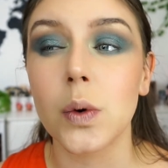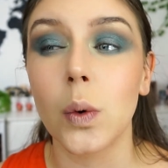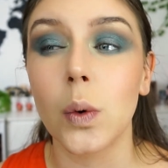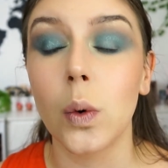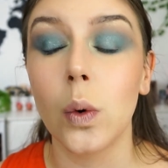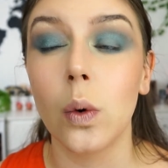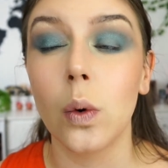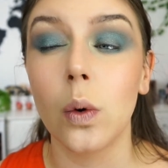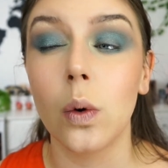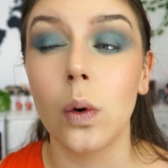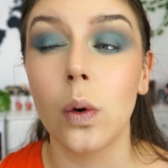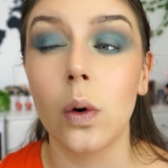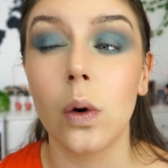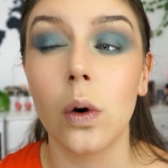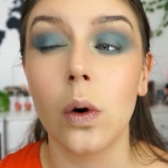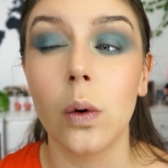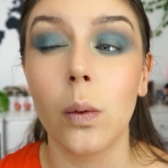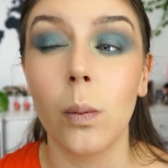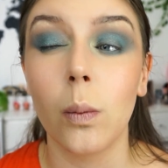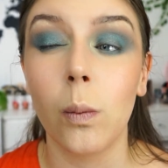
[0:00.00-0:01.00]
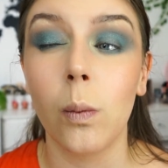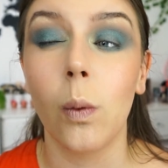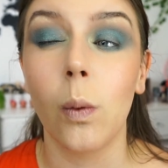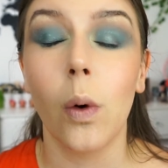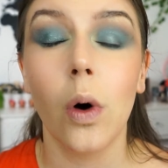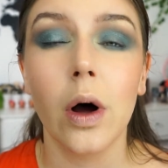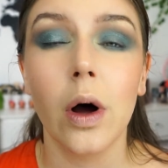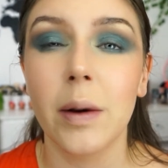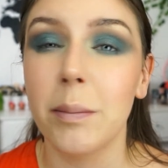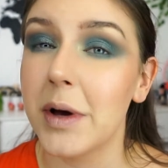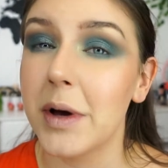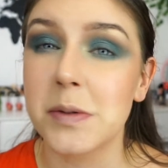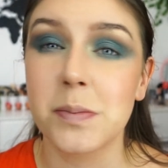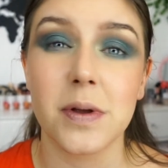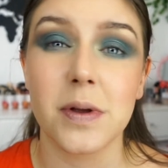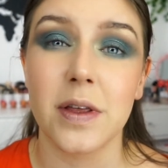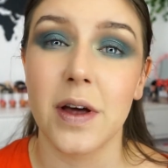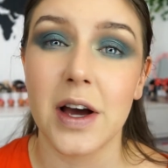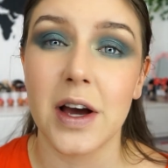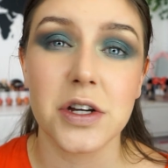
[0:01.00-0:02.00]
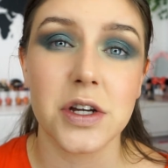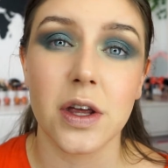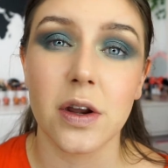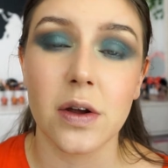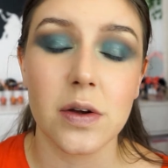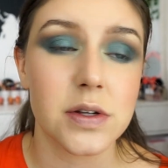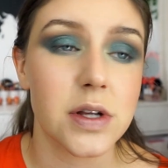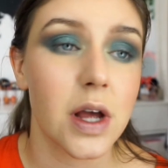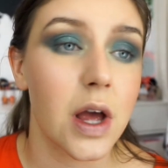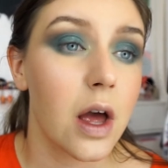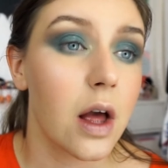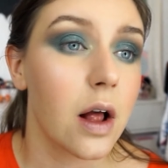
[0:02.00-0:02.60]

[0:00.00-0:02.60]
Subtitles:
or it must be the eyeshadows.